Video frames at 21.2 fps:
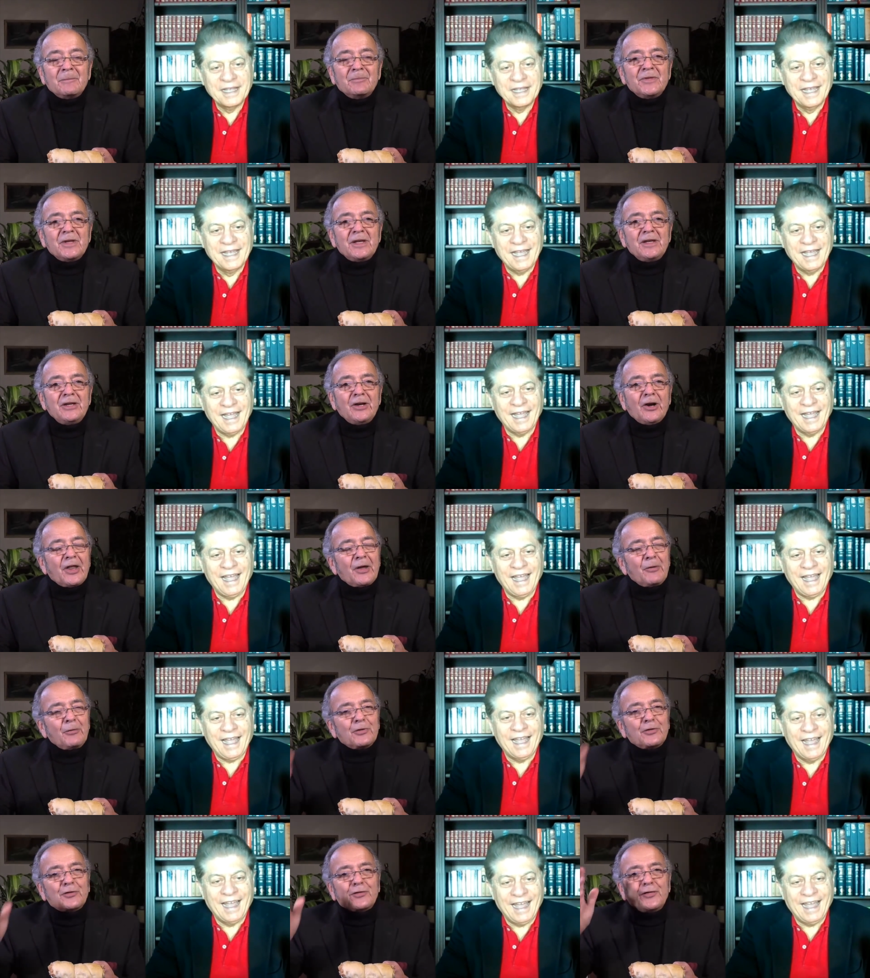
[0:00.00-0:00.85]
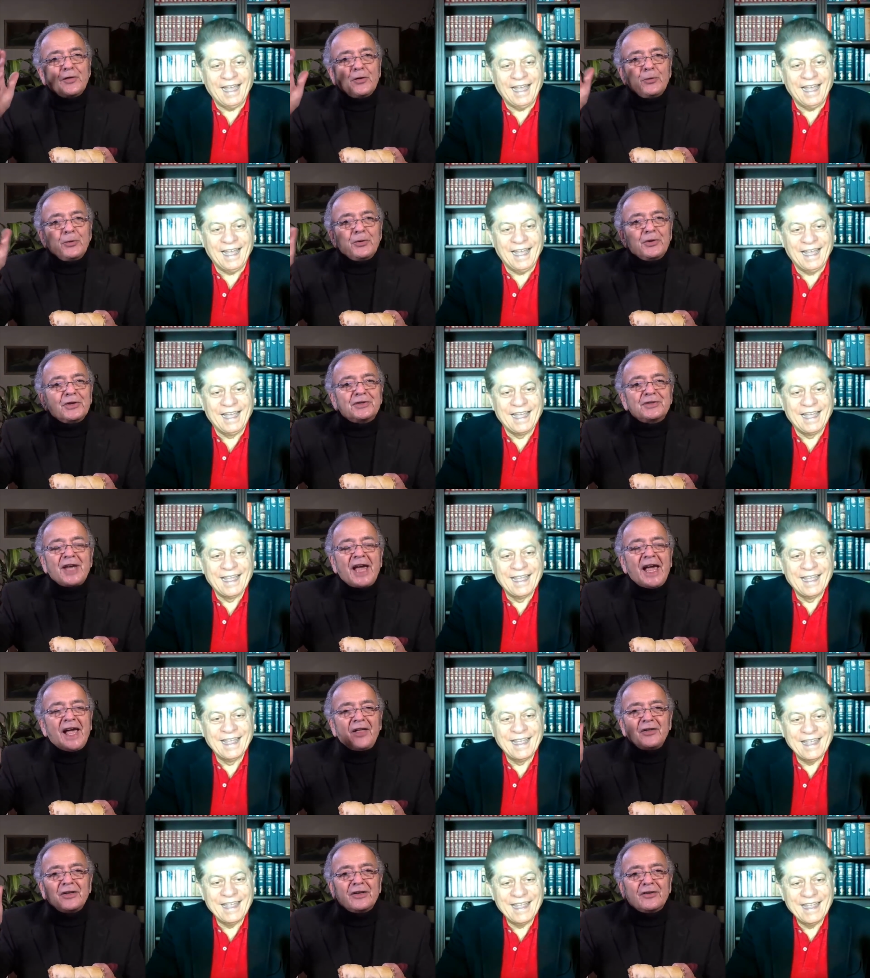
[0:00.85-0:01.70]
Speaker 1: You know, that was filled with
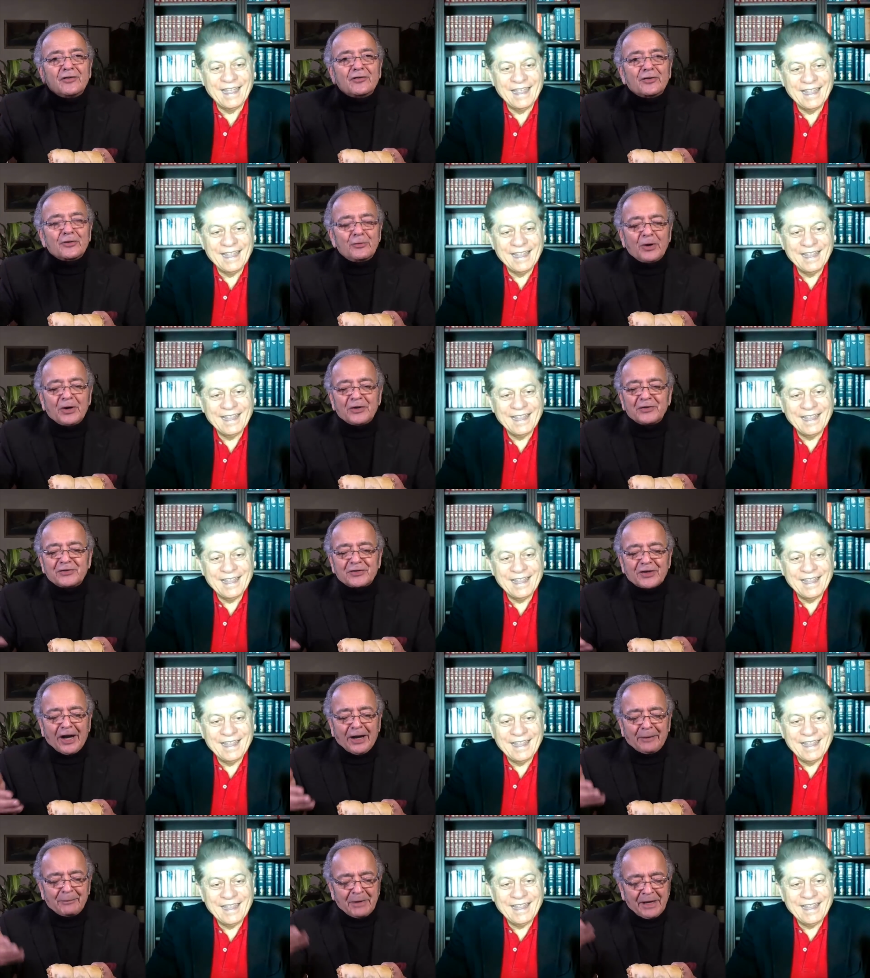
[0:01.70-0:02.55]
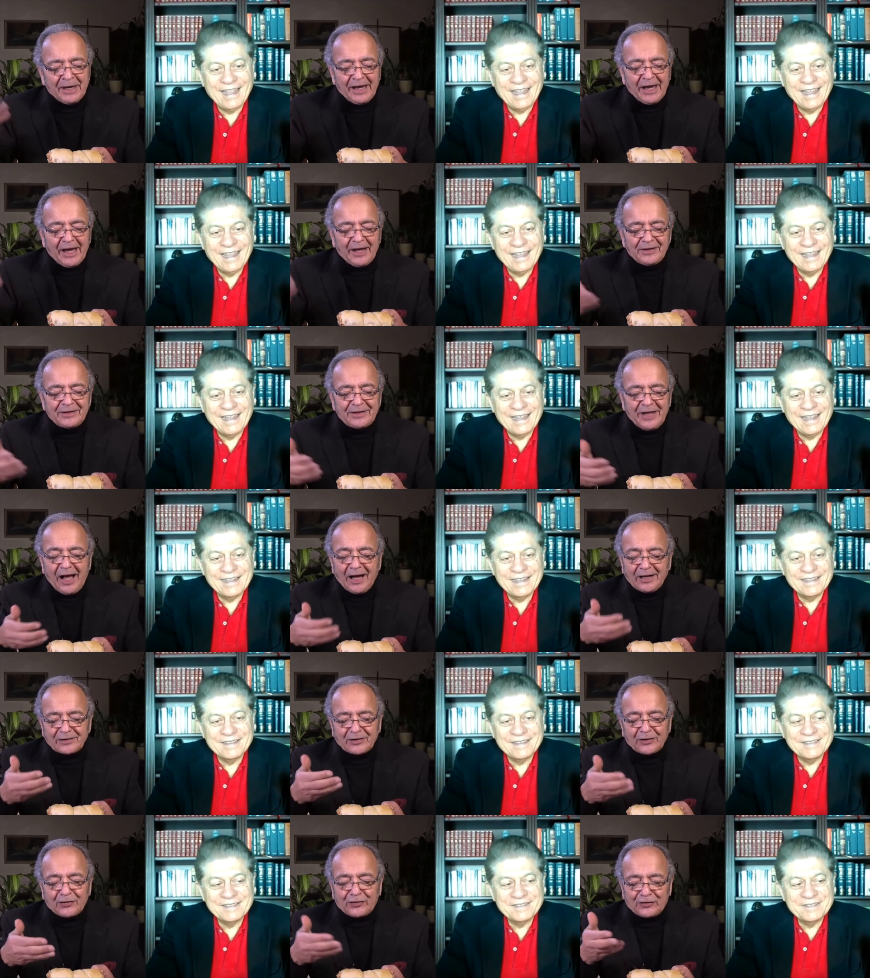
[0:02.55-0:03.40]
Italians at one time, and
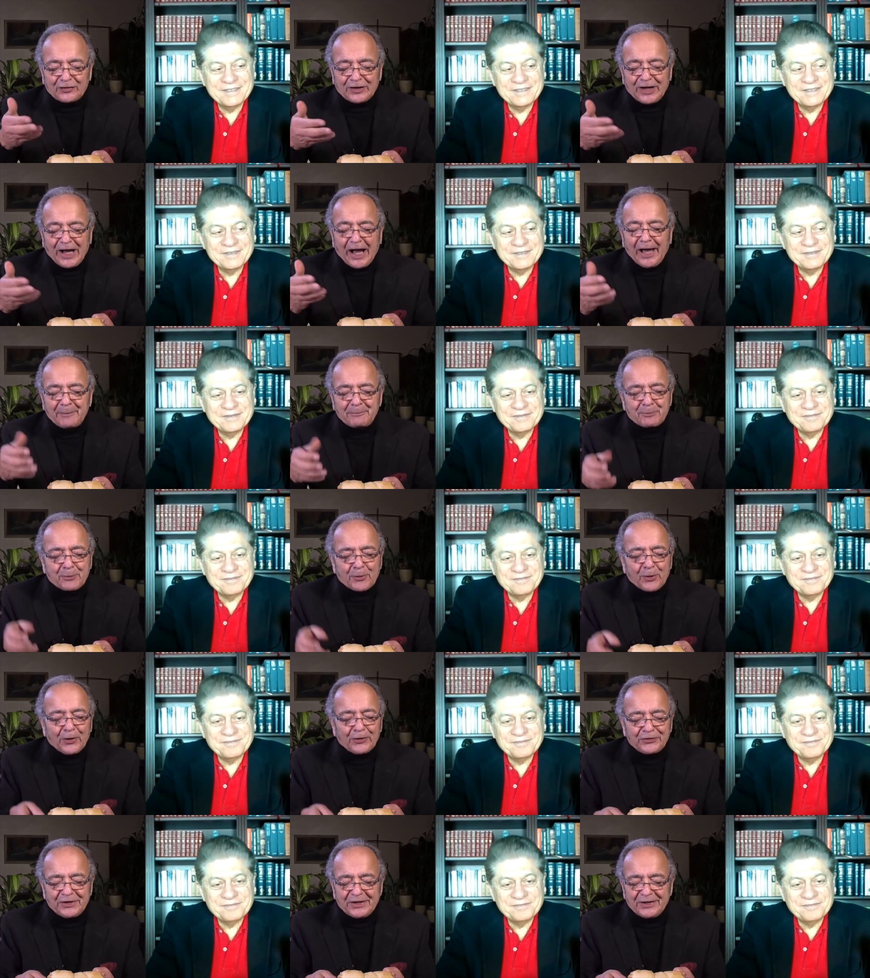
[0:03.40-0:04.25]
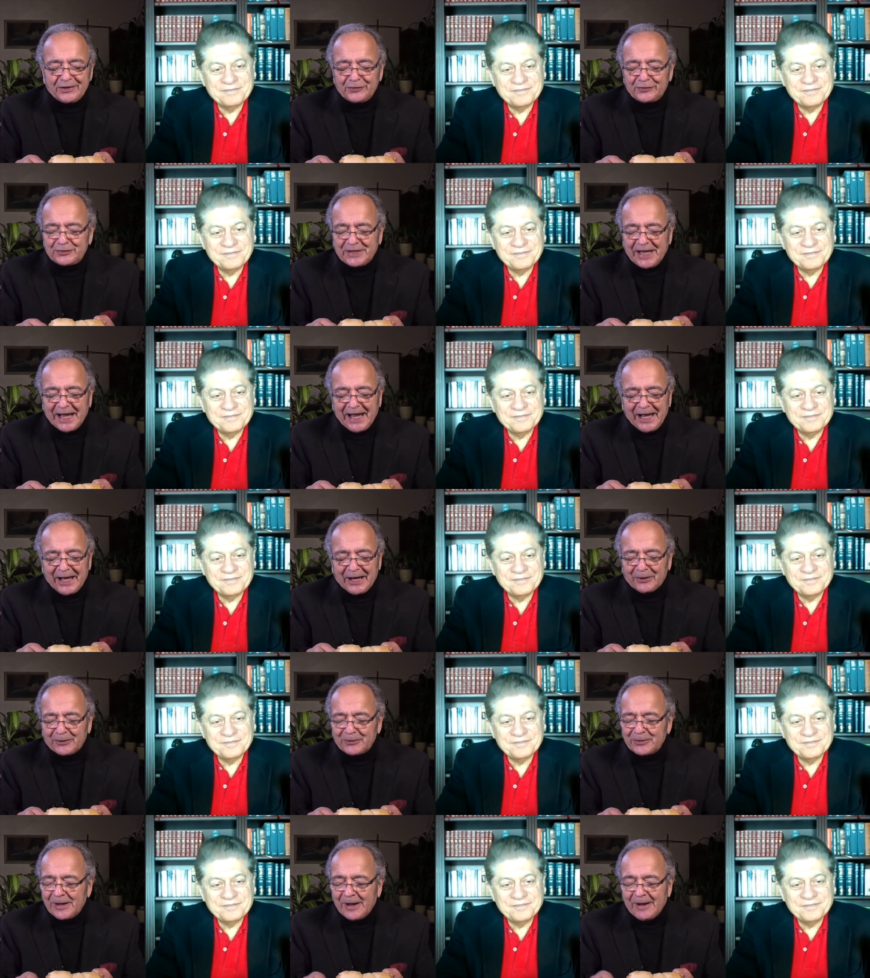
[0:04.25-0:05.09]
Doctor Scott brought these
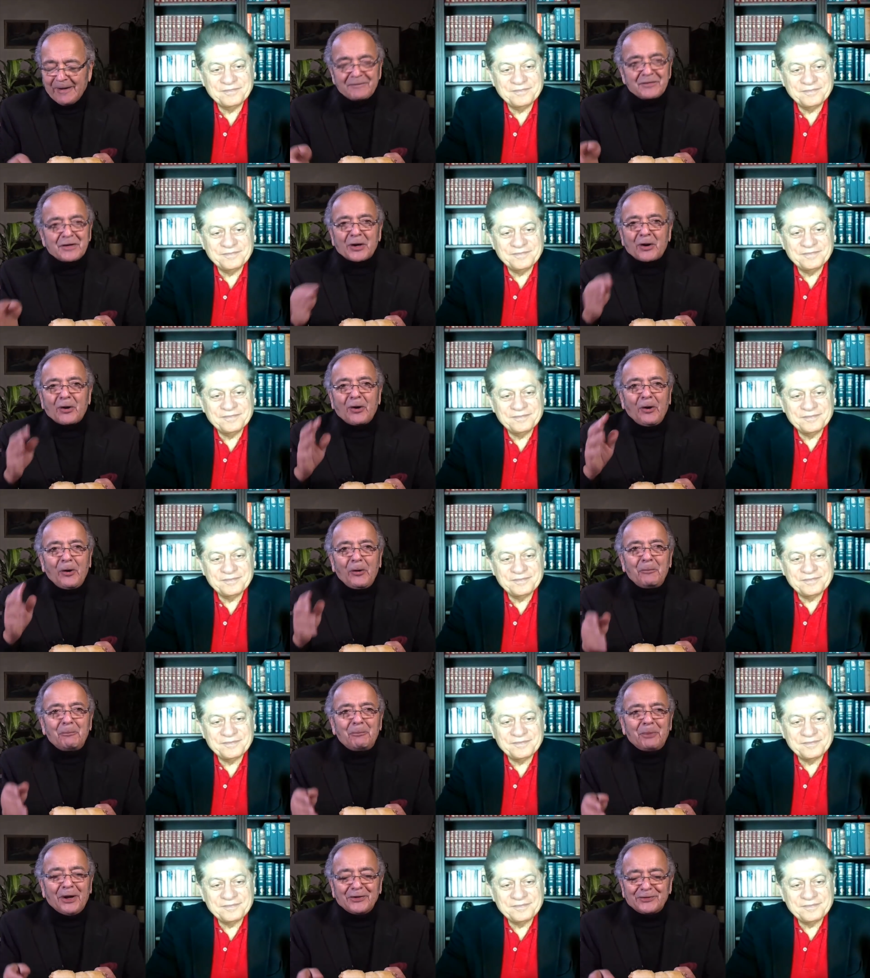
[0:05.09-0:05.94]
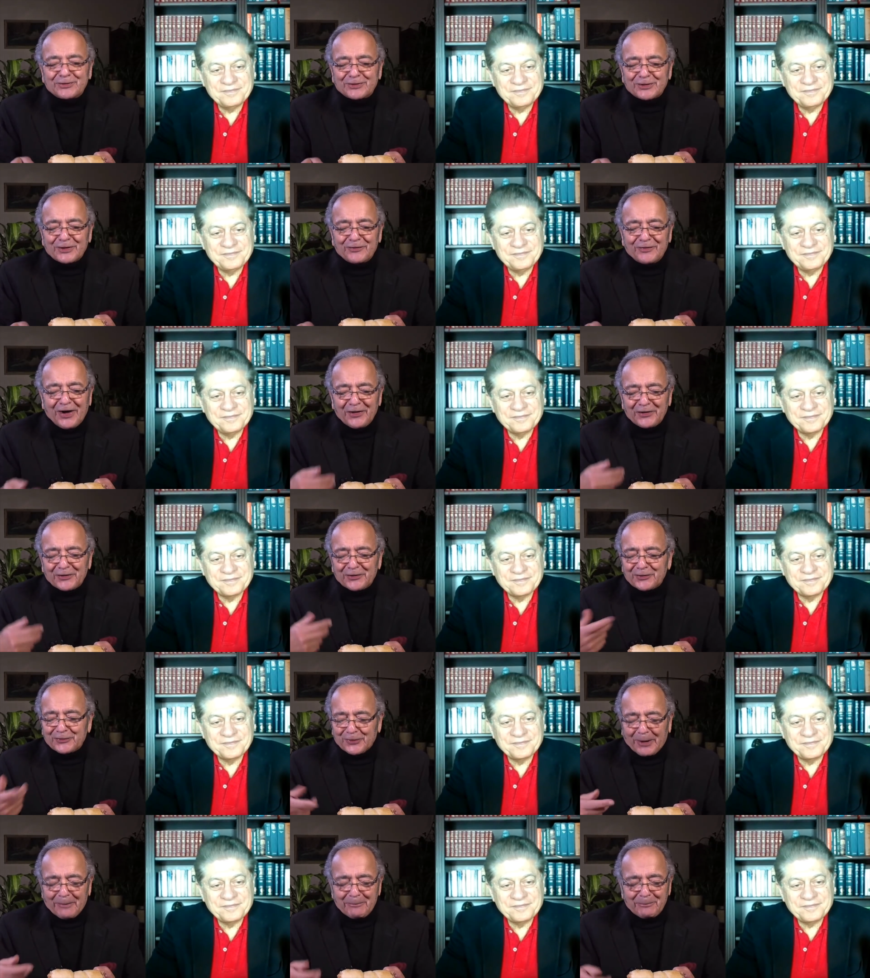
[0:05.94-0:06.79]
down and a whole bunch of others,
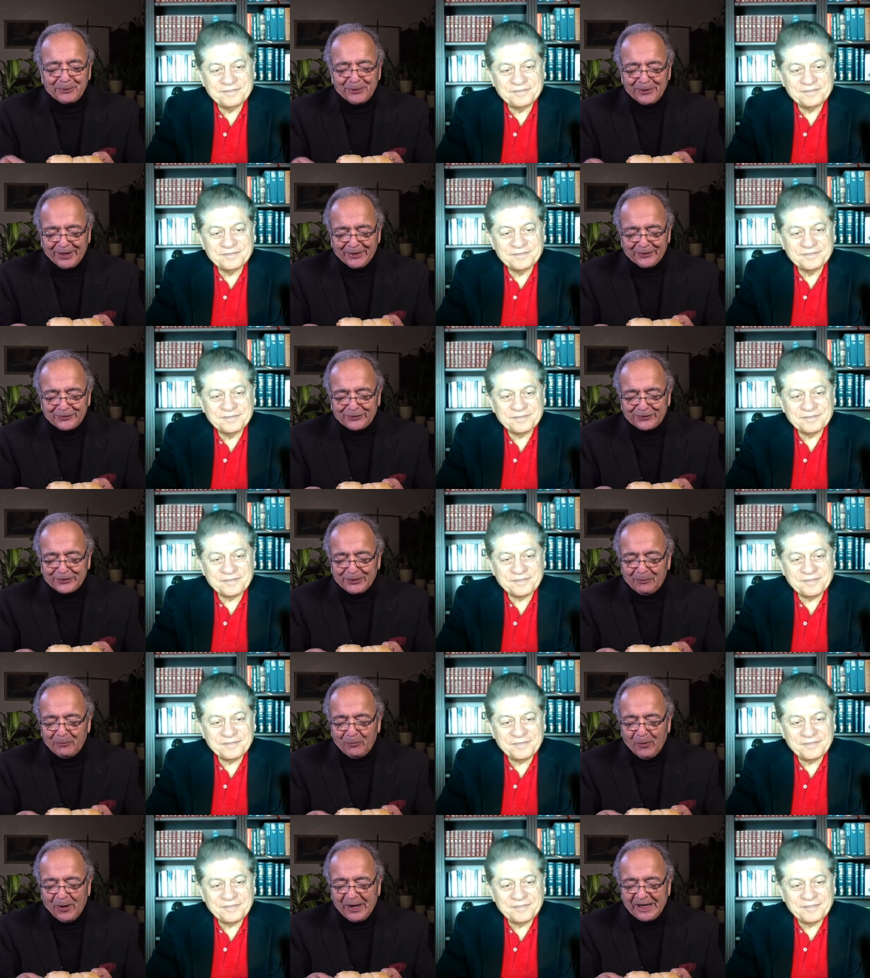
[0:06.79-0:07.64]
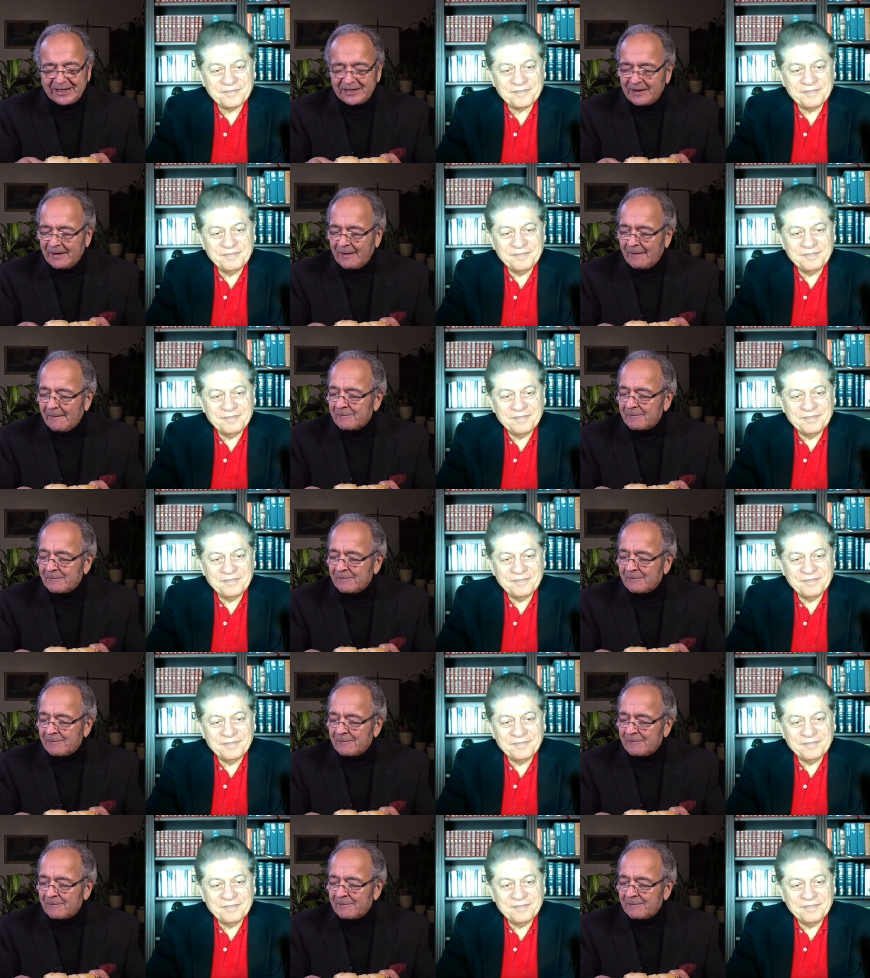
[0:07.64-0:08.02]
so I put on some weight.